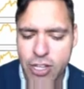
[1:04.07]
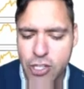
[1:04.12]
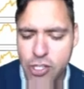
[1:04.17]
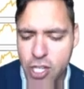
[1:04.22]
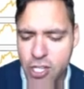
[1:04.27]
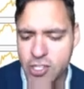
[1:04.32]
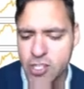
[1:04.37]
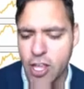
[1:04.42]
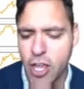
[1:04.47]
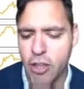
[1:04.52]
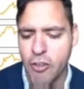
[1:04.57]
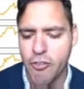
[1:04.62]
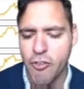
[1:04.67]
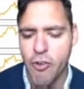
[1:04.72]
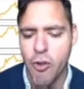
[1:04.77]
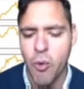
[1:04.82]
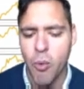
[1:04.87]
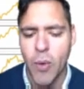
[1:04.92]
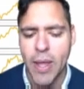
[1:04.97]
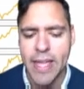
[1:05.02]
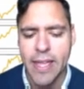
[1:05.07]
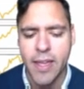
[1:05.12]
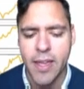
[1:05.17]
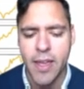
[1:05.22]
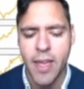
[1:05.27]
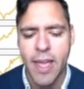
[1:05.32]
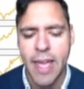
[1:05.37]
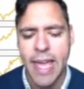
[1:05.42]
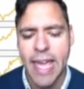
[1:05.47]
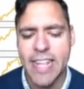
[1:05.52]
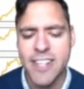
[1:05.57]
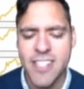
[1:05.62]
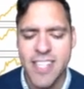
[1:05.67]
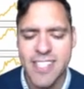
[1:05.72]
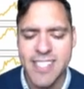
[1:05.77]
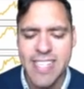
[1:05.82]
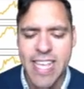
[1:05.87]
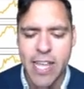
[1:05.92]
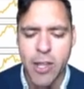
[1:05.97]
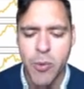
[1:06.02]
just over a week into
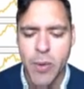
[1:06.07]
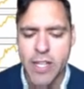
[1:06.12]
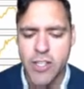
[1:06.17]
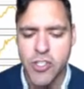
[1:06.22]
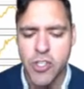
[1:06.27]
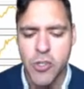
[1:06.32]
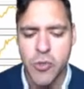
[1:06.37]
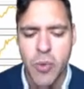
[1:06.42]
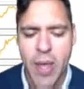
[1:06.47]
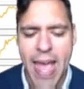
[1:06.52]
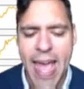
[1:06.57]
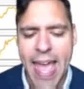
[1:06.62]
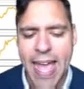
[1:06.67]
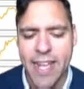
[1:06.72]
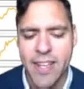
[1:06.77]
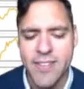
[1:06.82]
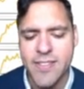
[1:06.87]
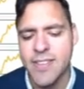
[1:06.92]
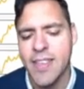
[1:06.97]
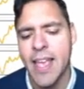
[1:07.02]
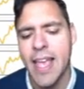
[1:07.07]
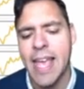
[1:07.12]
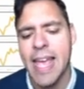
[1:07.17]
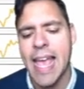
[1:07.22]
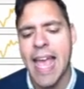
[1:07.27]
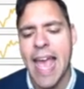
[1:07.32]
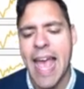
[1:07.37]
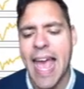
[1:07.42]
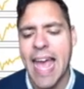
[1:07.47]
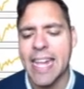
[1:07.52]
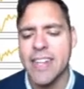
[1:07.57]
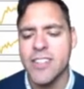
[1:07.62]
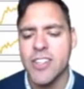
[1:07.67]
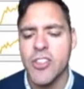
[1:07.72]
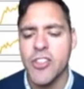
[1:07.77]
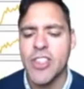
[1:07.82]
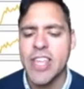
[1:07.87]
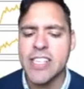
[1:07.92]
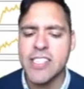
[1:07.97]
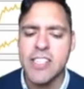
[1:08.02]
SegWit2x. And
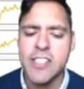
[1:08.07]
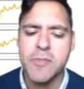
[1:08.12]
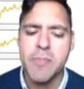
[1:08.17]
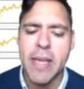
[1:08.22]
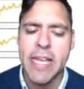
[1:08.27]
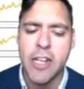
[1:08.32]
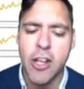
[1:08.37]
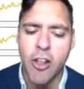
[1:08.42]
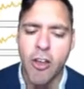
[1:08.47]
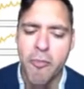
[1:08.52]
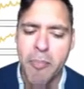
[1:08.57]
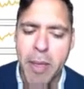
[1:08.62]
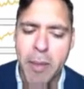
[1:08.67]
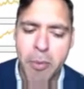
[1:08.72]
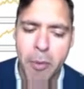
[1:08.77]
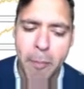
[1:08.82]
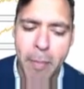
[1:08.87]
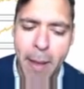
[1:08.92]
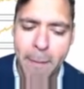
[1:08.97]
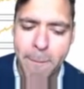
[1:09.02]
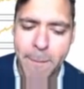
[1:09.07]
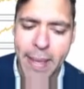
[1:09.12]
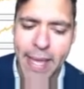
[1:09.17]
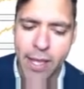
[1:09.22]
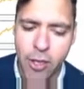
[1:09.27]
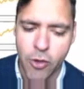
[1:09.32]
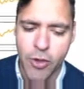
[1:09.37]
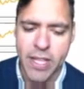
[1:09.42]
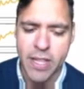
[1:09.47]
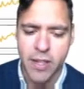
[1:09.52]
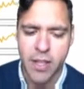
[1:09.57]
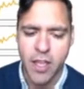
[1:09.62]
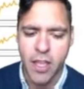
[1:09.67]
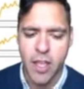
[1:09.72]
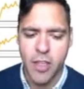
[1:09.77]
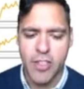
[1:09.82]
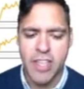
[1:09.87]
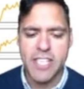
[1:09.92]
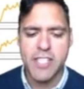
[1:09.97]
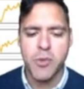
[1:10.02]
this has made a lot of people pump Bitcoin.
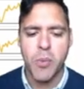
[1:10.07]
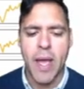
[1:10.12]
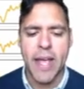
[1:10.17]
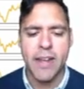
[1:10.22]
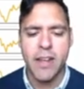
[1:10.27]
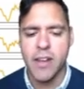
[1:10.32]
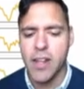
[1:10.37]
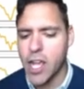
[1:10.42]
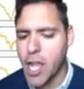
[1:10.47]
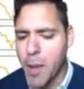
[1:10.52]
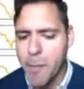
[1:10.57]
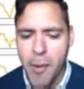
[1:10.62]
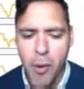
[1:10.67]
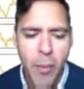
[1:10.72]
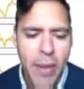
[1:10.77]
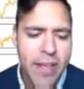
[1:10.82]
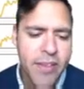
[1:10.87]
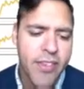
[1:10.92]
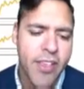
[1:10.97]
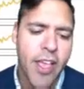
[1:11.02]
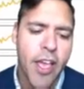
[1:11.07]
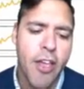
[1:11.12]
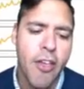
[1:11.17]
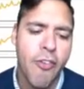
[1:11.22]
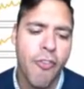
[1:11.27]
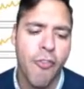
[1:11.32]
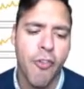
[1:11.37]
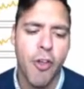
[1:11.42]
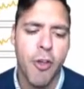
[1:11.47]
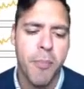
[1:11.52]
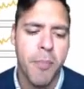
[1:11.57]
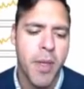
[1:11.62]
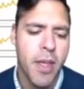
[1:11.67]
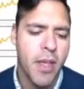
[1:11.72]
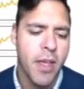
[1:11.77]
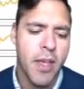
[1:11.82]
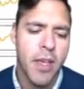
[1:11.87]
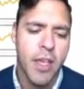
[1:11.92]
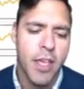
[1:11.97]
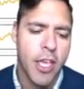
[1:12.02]
This went a couple of weeks ago from
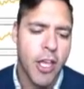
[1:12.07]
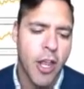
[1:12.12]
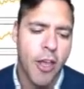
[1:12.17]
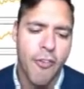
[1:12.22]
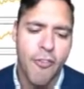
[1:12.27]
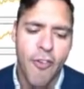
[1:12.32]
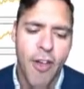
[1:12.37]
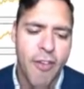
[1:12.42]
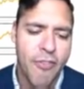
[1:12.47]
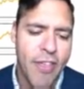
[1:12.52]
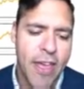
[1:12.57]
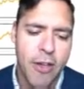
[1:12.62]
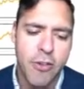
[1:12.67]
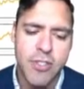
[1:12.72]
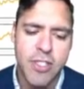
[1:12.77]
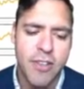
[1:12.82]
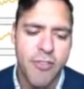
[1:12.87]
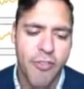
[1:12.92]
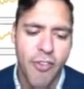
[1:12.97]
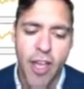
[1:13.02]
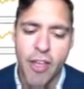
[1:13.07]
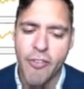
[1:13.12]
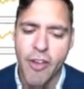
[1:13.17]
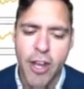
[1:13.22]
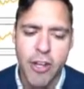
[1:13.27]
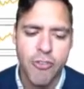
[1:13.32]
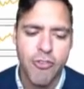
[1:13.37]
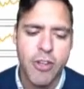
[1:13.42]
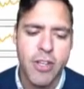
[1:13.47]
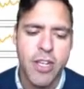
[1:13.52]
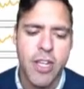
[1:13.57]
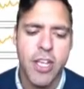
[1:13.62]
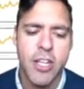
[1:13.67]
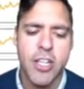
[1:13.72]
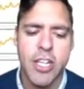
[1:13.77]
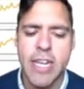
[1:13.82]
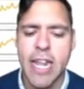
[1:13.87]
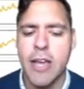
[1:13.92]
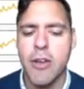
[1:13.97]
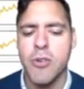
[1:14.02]
5,500
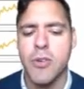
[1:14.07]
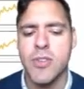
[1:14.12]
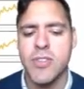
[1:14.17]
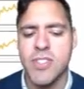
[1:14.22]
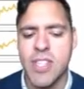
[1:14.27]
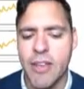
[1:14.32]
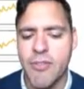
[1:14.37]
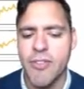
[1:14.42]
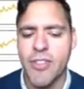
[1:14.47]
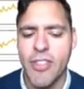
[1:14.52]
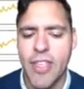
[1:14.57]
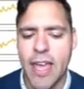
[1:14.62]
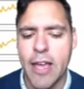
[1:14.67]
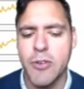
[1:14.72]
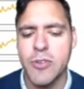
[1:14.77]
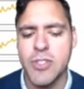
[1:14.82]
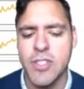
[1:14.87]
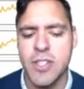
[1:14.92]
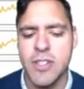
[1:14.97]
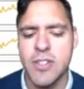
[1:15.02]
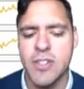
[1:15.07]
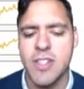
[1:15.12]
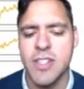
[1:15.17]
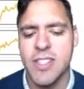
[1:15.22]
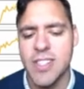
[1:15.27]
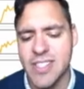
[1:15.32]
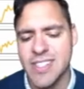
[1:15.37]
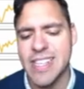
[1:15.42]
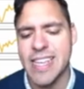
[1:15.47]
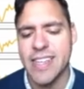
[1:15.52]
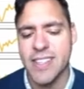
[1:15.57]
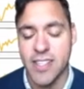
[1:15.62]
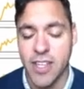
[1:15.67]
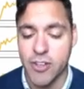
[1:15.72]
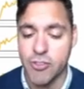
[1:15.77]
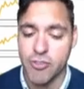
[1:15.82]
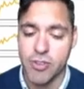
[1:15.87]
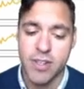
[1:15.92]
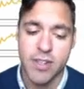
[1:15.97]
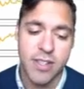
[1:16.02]
to now
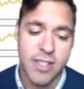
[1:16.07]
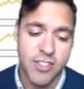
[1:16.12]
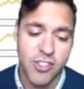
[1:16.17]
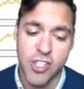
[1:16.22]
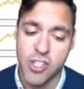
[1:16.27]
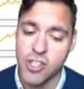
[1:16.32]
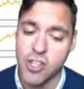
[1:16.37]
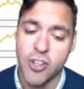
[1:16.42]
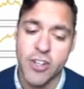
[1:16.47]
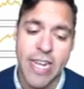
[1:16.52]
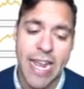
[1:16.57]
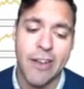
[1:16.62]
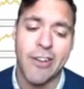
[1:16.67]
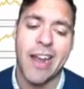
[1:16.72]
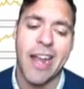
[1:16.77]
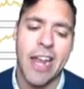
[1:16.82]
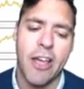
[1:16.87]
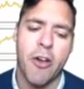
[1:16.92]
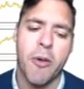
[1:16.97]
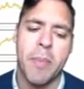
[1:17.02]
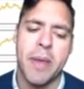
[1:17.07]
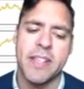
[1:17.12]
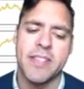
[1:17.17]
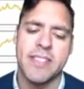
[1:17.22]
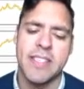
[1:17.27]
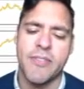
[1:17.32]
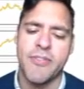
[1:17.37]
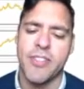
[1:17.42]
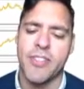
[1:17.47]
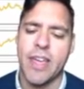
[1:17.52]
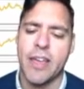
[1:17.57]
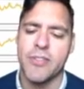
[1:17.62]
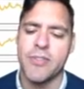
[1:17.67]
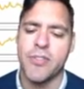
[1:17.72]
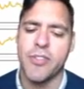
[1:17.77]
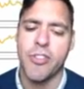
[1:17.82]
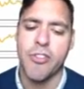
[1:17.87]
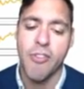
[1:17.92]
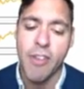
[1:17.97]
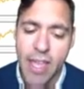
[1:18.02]
7,600. It's just gone down a little bit,
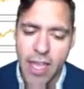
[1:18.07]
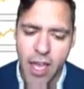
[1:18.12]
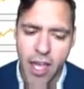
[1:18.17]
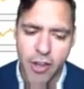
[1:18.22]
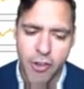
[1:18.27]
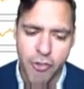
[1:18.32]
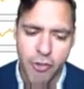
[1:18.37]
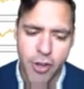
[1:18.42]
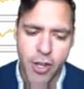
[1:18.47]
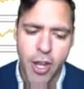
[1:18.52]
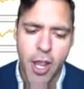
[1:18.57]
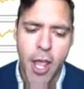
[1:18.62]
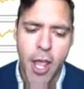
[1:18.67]
7,300.